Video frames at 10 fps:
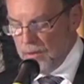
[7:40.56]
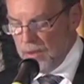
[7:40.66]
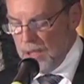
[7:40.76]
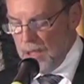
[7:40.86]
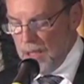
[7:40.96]

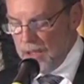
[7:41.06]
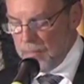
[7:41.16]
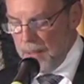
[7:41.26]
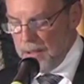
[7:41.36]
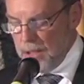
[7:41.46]
the
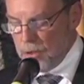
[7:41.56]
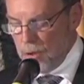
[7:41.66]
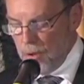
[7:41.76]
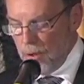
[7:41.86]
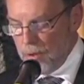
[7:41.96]

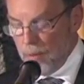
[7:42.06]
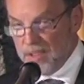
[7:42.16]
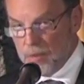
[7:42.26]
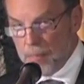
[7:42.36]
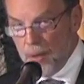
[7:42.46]
expenditure
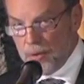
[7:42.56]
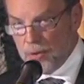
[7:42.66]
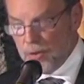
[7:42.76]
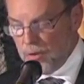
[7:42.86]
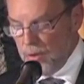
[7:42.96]

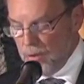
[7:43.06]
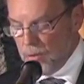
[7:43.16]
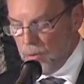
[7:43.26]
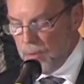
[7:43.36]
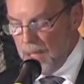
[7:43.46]
corresponds
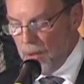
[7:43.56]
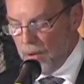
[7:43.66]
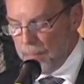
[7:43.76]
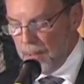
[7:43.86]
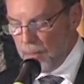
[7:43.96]
to
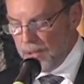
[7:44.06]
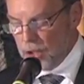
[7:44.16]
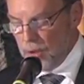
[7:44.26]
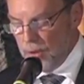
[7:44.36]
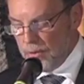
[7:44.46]
real
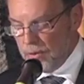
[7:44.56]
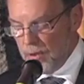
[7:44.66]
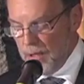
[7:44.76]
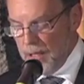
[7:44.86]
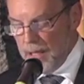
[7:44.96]
operations
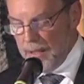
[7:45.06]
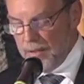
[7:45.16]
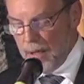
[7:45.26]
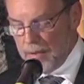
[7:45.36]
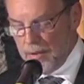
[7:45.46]
and
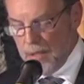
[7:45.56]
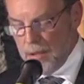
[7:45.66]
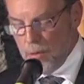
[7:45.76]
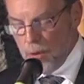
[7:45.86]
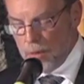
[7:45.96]
that they
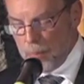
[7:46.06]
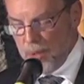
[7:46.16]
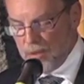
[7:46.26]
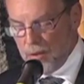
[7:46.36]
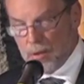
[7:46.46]
do not
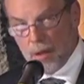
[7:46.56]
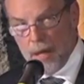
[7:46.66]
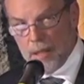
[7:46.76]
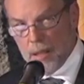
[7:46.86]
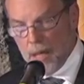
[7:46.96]
present
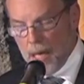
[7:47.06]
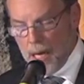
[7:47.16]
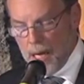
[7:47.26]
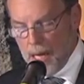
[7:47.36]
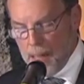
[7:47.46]
an
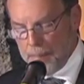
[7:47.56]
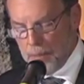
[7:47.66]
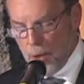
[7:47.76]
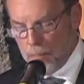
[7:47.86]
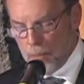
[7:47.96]

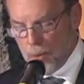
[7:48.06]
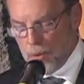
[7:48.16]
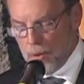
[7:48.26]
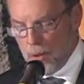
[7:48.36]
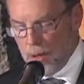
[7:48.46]

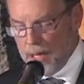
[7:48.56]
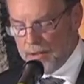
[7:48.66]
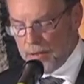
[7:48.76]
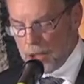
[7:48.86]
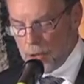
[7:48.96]
abnormal or
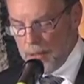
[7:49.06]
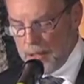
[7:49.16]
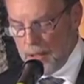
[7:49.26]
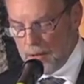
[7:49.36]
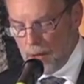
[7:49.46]

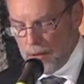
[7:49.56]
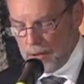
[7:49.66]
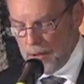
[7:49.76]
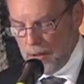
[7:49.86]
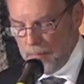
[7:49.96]
exaggerated
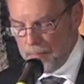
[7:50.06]
character.